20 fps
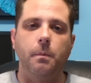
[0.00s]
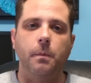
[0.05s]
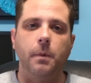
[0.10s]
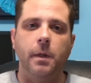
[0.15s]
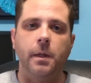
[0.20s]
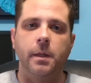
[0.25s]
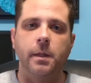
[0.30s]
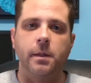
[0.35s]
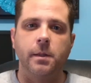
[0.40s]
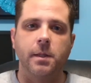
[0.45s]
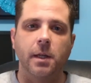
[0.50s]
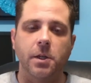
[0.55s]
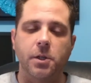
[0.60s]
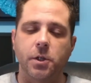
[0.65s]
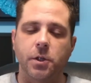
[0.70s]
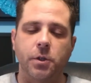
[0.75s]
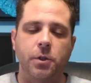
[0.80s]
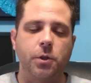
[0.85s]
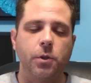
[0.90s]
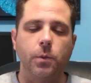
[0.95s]
in such
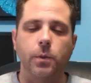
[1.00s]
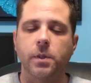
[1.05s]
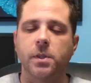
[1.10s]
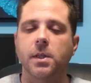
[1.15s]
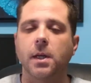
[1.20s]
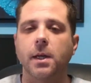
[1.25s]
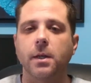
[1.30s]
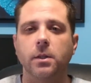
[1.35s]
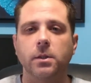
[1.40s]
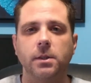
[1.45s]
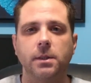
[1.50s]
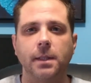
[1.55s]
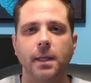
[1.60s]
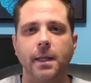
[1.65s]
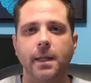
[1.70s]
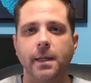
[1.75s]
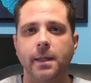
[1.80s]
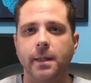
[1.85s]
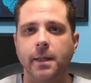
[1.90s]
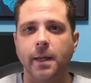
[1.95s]
a suicidal
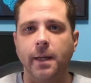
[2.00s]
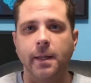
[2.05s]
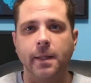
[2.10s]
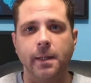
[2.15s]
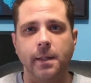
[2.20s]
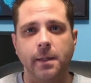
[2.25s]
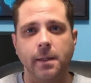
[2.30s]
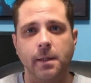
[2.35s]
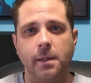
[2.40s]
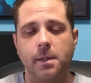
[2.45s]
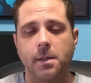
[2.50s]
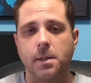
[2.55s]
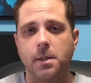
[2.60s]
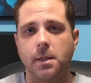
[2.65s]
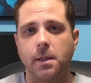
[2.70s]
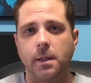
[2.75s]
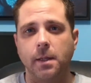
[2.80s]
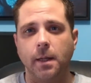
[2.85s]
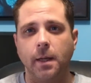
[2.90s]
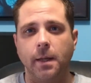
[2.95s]
state and
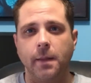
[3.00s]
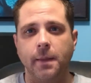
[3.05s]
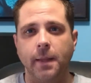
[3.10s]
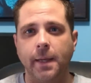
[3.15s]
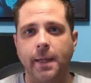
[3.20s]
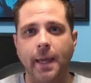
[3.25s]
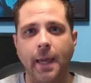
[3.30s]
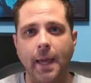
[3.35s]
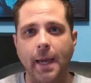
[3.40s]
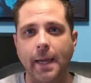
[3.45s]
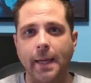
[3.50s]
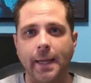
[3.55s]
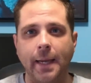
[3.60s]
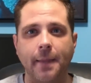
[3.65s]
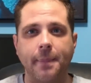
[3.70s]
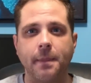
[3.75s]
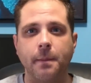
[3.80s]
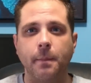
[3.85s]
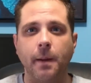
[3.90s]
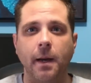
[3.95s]
they can't
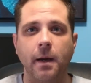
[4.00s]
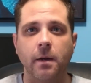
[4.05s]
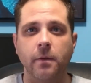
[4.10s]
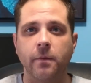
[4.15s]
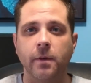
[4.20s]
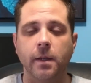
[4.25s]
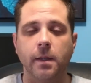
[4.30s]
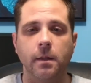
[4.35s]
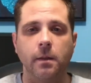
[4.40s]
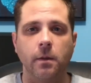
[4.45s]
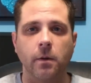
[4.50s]
get them out of it.